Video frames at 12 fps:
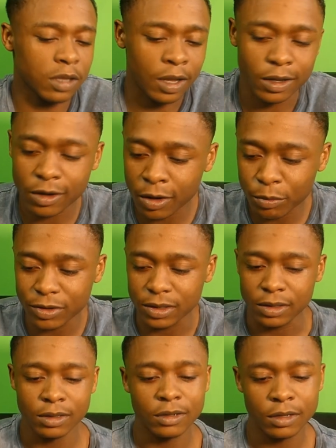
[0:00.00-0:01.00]
Like, come
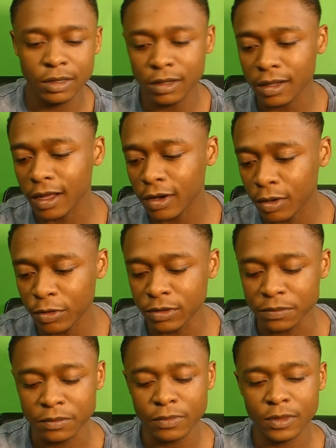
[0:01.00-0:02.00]
on. Like, come
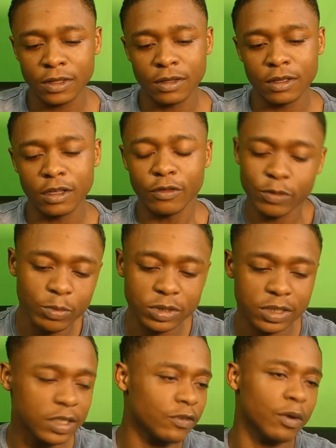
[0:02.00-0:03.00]
on. If we were
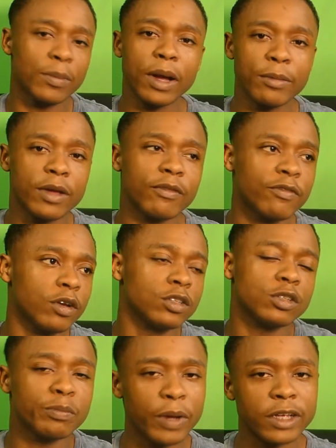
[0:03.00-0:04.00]
to give Aubameyang
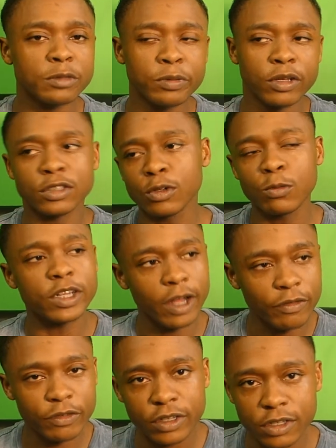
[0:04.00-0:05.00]
300 bags plus a week,
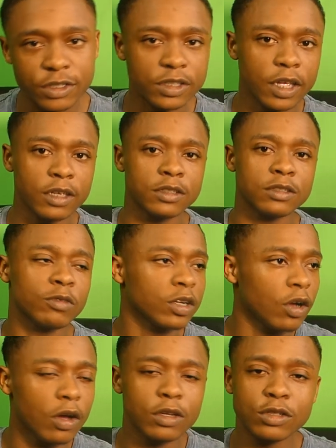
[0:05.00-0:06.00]
I think he stays,
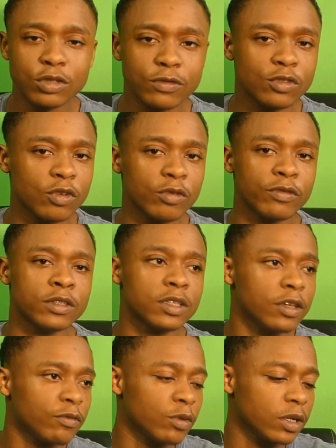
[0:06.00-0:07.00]
regardless of trophies.
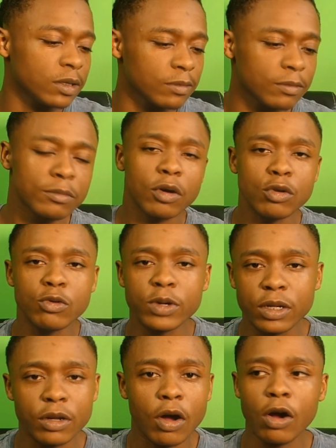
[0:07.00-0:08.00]
If we're
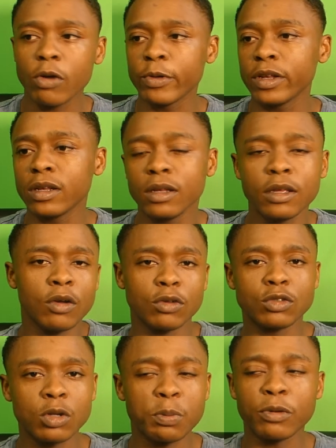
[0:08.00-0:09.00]
oohing and aahing
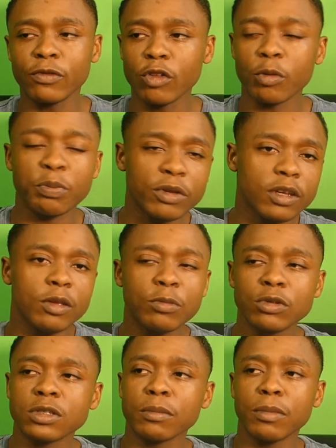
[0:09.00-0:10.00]
on top of not being
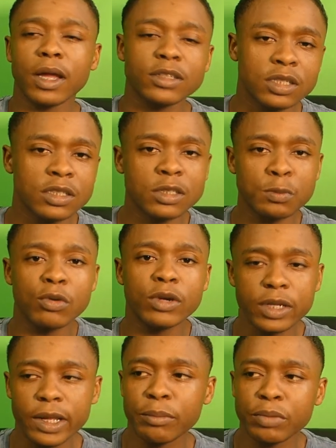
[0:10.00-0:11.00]
able to match his
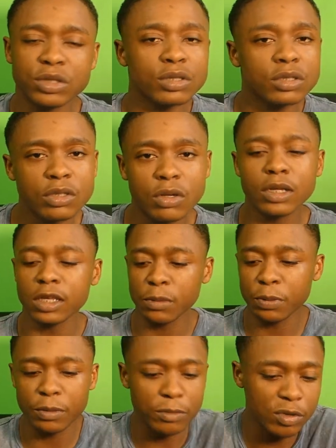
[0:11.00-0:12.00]
sporting ambitions, he's going to
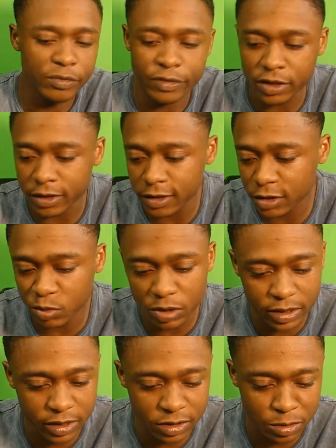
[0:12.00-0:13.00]
keep it moving. It is
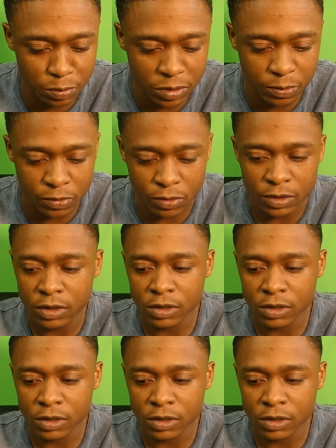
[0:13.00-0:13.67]
what it is, people.